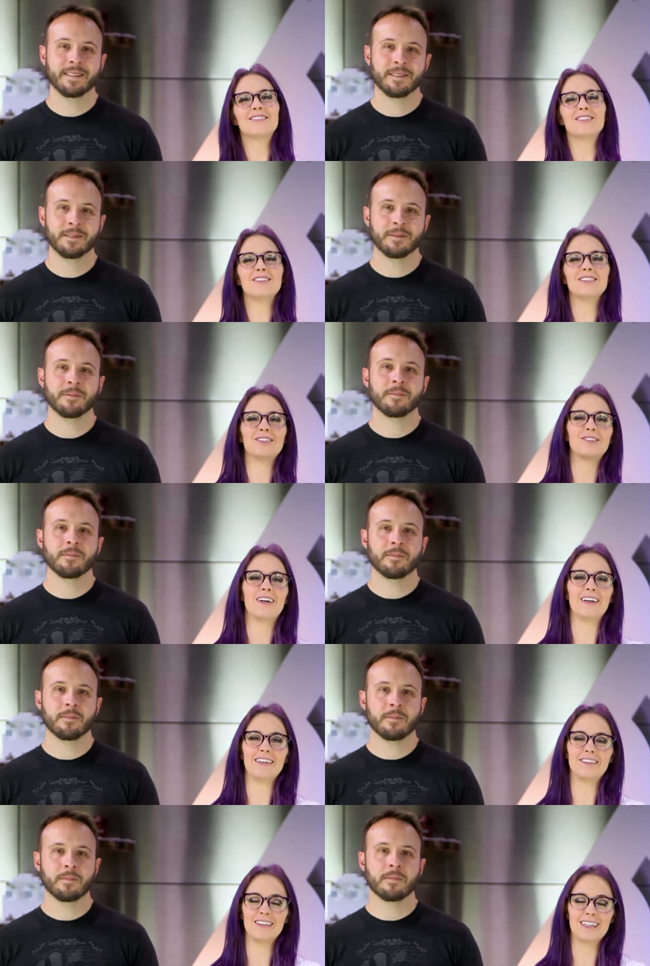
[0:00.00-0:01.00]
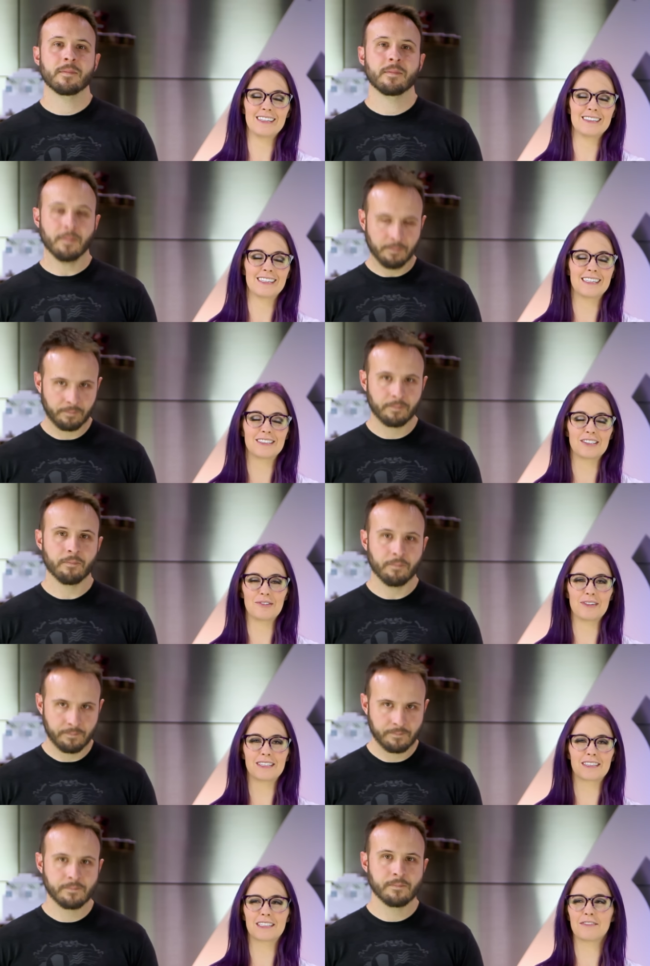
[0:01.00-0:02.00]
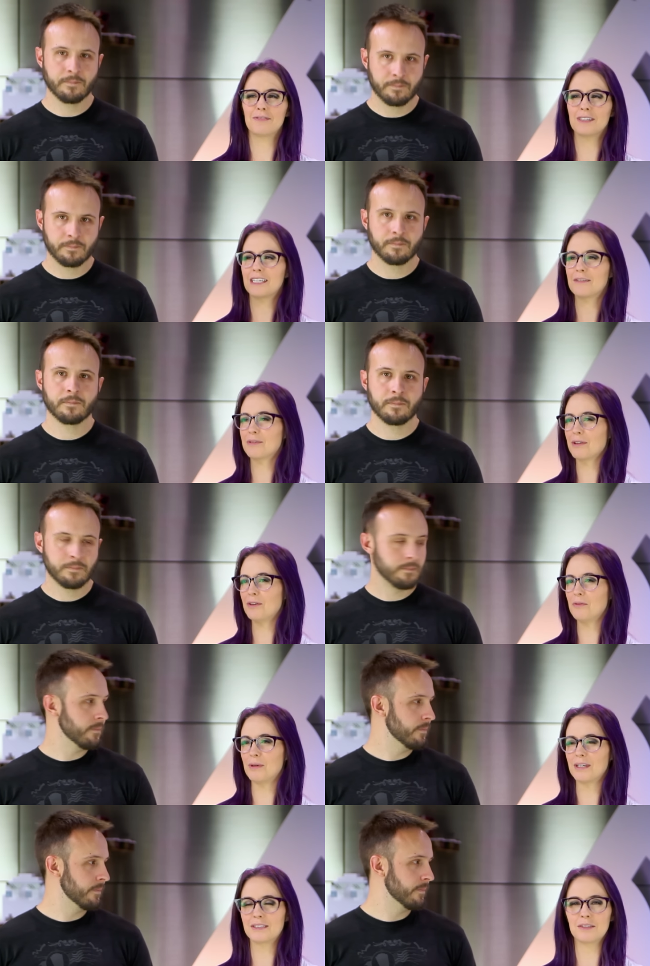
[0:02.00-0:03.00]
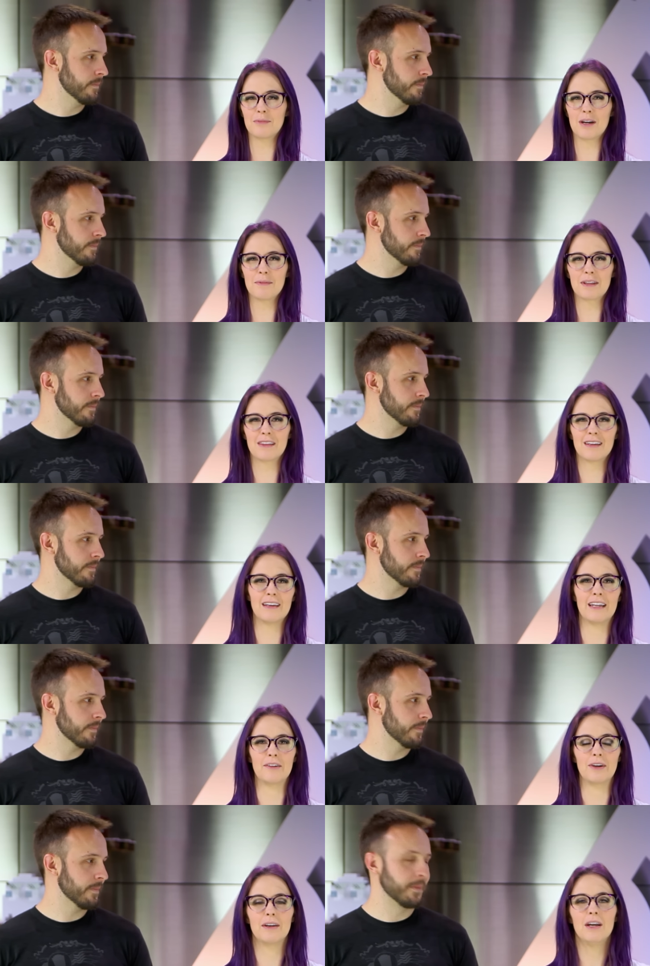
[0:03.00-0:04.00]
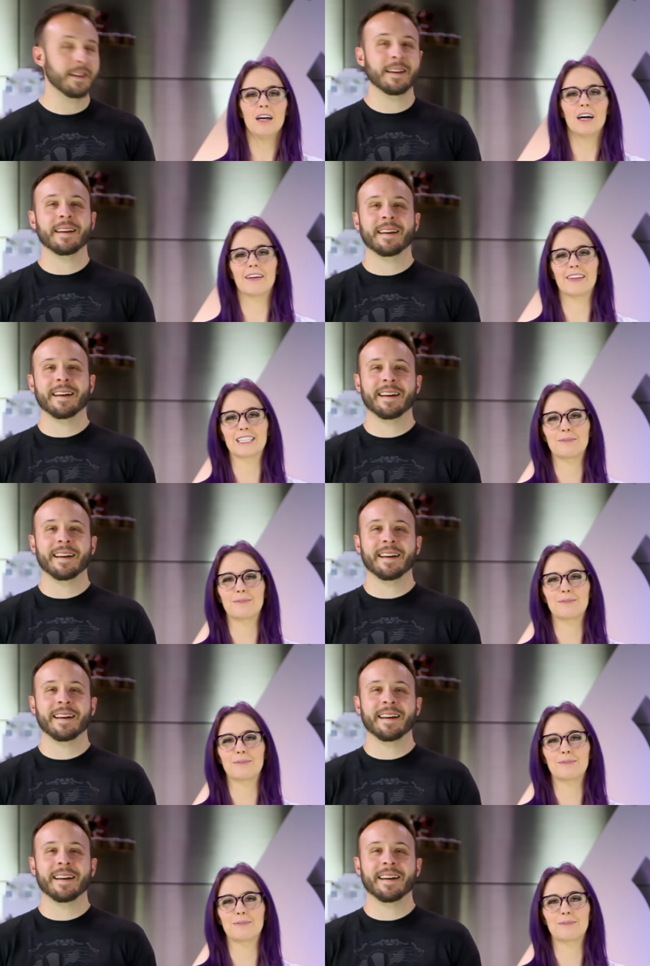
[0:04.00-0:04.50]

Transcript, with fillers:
Speaker 1: users, who are eagle-eyed as always, except when it came to the whole Boston bombing thing, anyway, uh, they